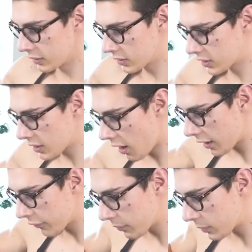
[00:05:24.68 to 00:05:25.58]
And
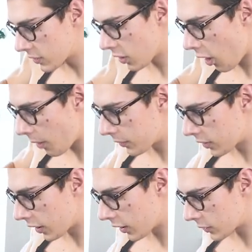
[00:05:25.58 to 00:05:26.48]
starting from the top, you
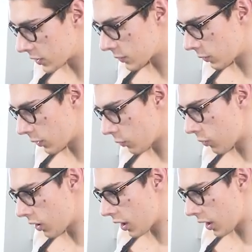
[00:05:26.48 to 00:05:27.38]
kind of just want to
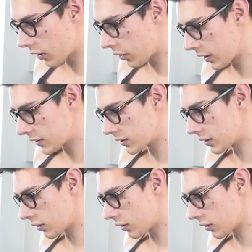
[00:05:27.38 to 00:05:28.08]
work this